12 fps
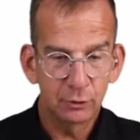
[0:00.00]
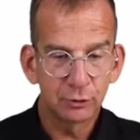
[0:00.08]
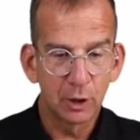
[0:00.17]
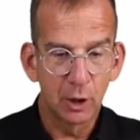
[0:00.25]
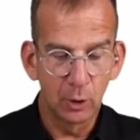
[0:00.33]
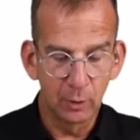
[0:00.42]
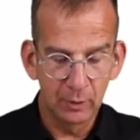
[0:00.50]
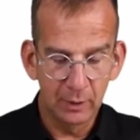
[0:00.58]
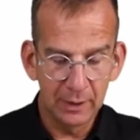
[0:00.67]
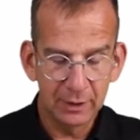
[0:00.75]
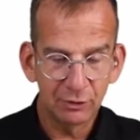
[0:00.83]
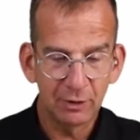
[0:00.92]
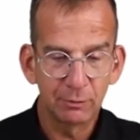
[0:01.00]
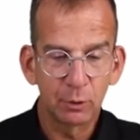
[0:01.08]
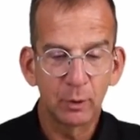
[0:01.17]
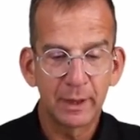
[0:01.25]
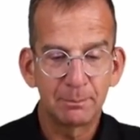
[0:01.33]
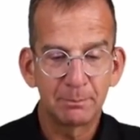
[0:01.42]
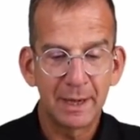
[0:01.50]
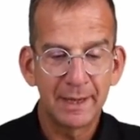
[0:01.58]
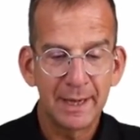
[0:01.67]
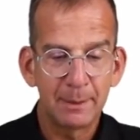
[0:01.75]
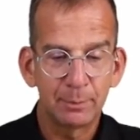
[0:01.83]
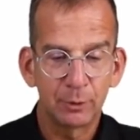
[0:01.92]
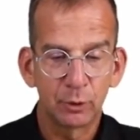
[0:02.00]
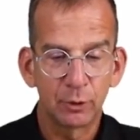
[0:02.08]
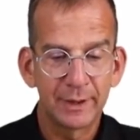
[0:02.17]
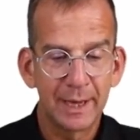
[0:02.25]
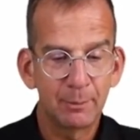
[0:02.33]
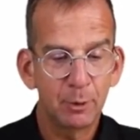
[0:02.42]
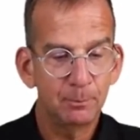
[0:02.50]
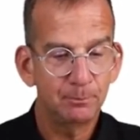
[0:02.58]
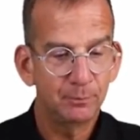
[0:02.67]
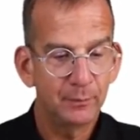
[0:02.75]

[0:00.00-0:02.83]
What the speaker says: So let's have a look at myapp.yaml.